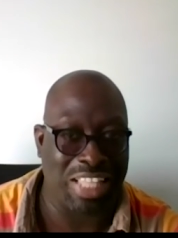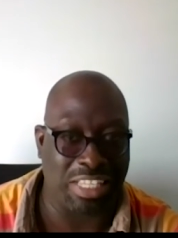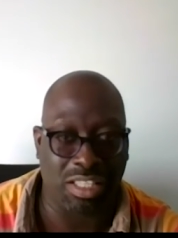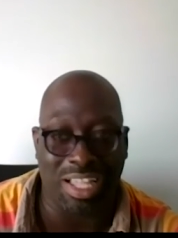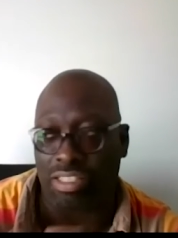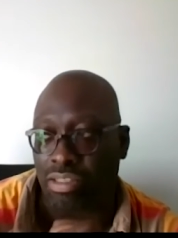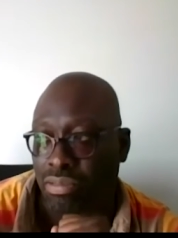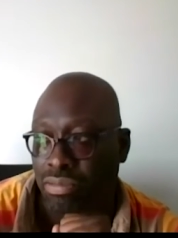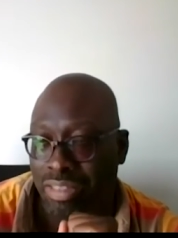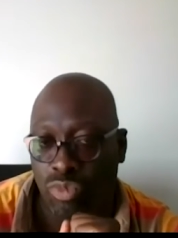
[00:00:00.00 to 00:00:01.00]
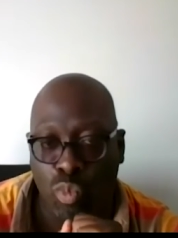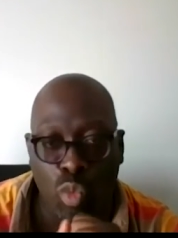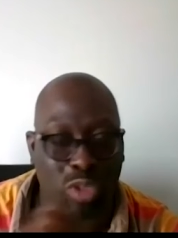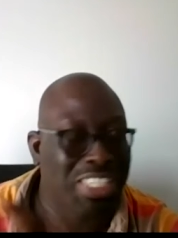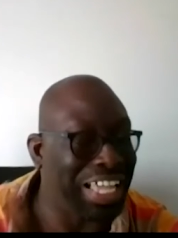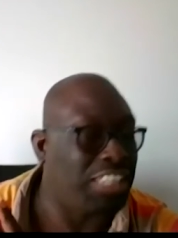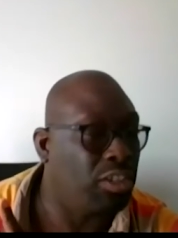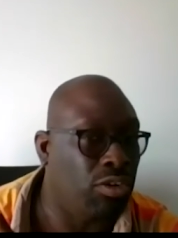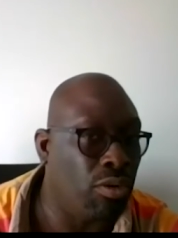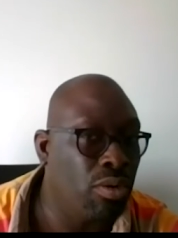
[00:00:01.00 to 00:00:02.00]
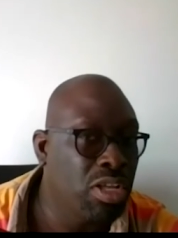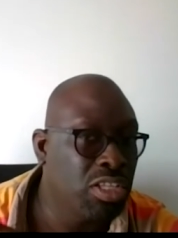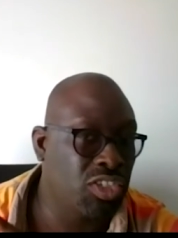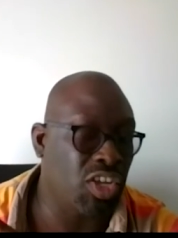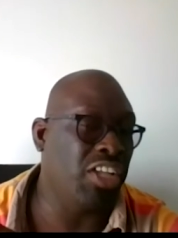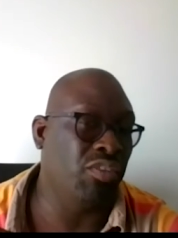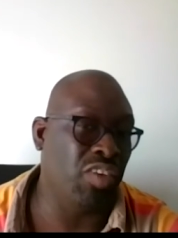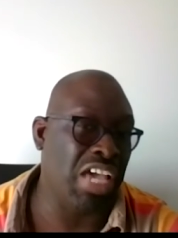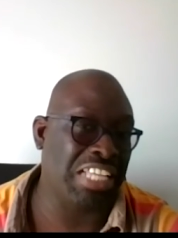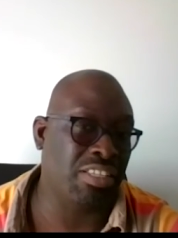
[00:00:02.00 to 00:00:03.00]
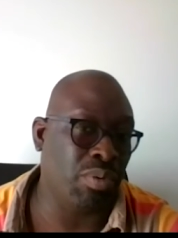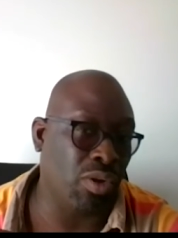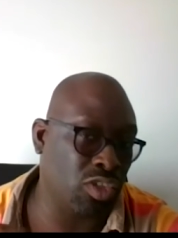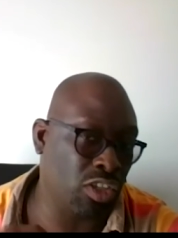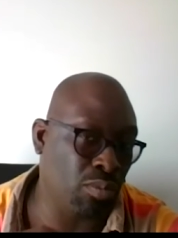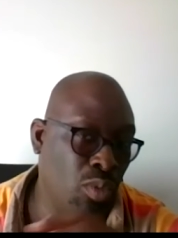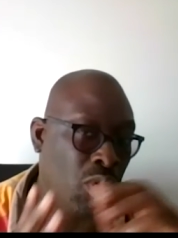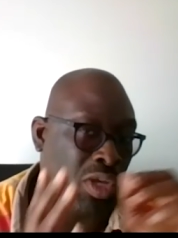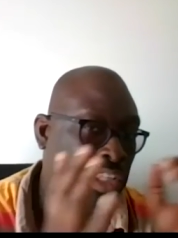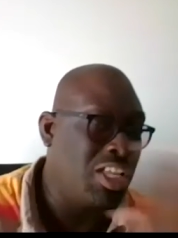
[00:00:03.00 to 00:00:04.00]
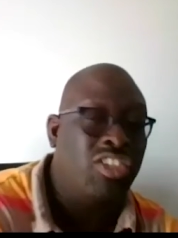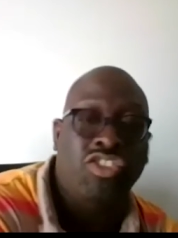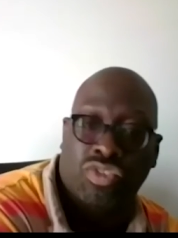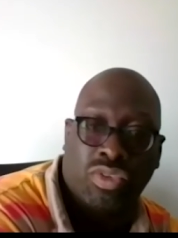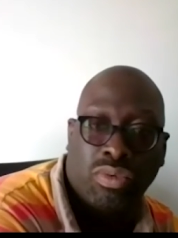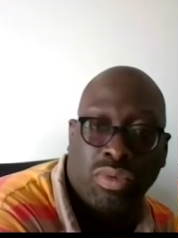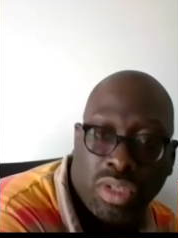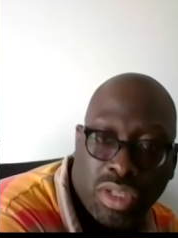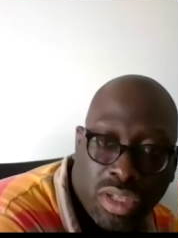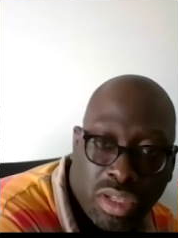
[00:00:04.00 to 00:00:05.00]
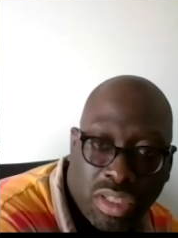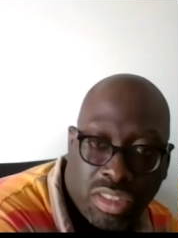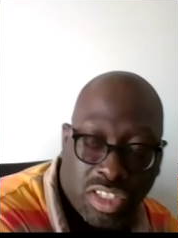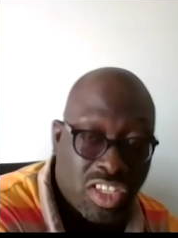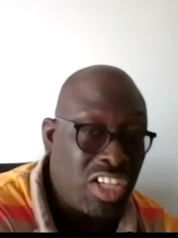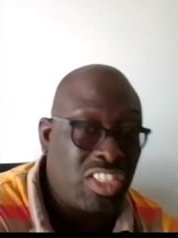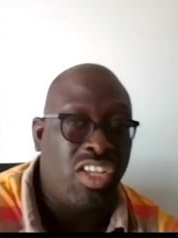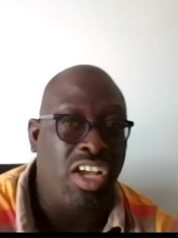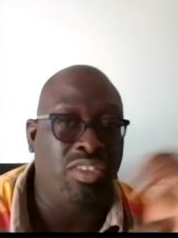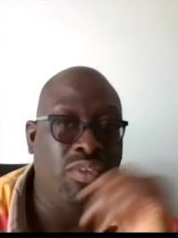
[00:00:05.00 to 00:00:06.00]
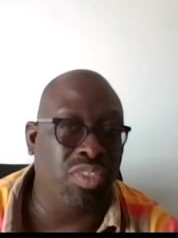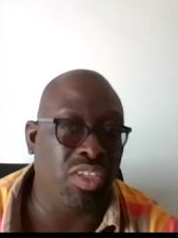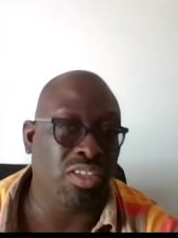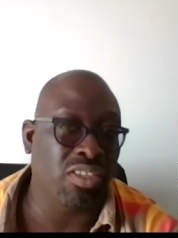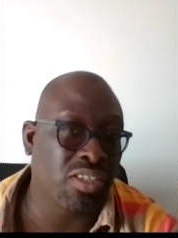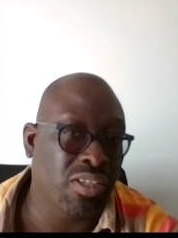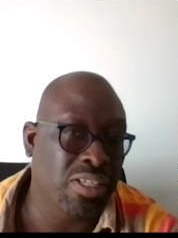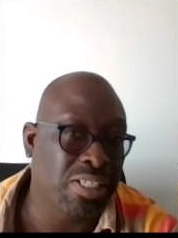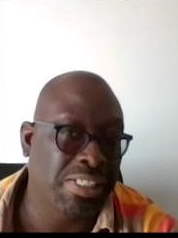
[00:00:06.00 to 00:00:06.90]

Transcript: So that's like the, the more technical side of it as opposed to the more industrial design side of things.